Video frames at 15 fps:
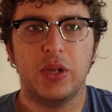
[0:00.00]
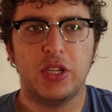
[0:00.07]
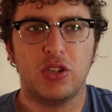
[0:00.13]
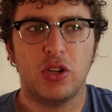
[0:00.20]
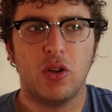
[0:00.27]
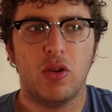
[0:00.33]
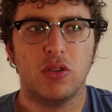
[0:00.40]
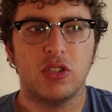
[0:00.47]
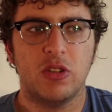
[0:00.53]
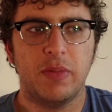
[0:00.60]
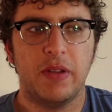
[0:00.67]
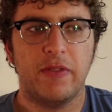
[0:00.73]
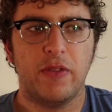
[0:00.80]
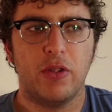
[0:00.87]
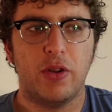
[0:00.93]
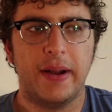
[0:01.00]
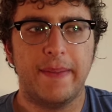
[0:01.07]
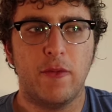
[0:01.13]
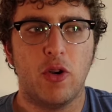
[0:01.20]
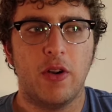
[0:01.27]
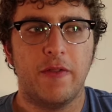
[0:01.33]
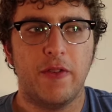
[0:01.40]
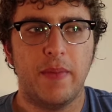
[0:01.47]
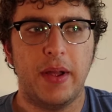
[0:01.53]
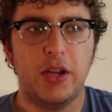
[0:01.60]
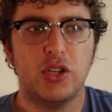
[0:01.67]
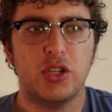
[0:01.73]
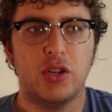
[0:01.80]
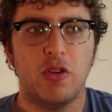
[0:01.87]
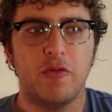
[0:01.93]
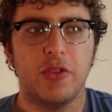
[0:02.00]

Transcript: we should also be learning more information